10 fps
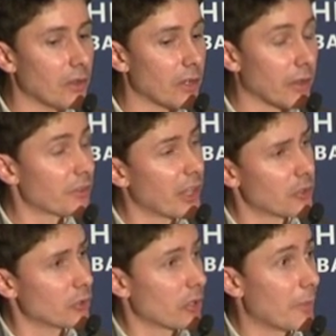the kind of
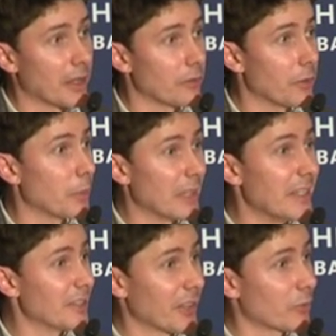central command of the
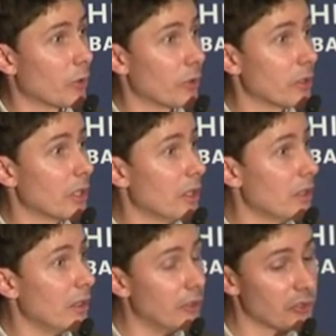police. That's one
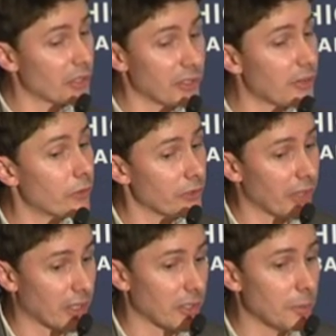interesting difference,
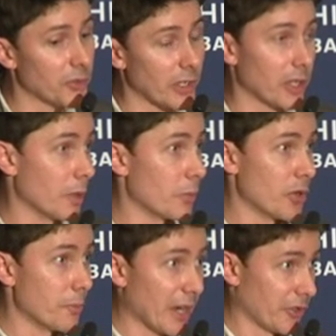actually, between
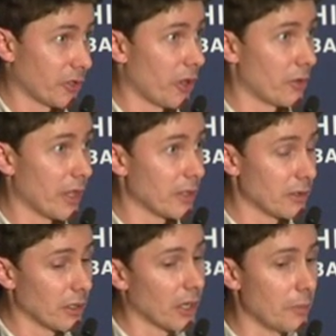Colombia and Mexico.
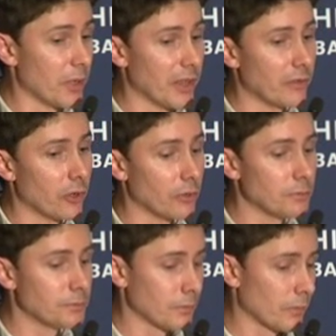In Colombia, they've got
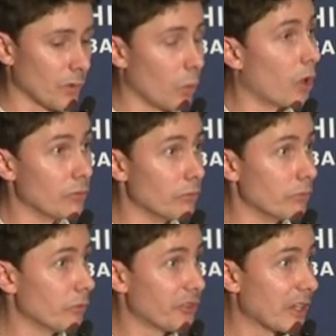one
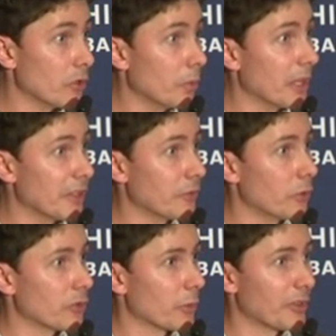single police
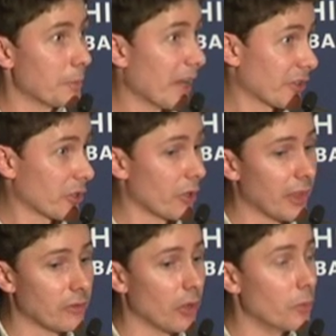force, whereas in Mexico,
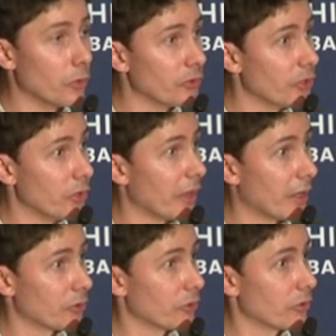they've got more than
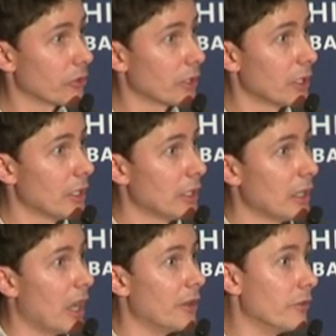2,000.
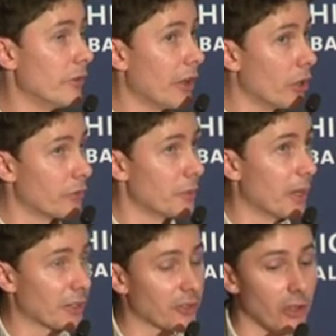And very often in
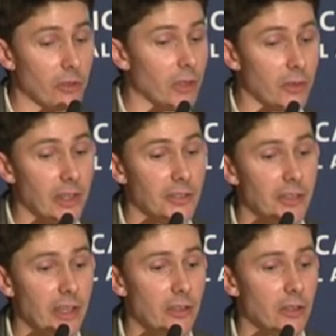Mexico, they
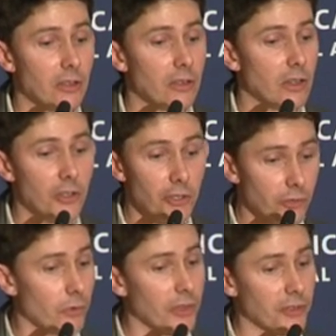say that a
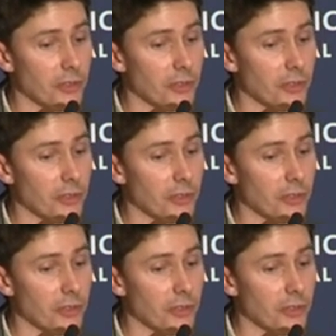useful thing to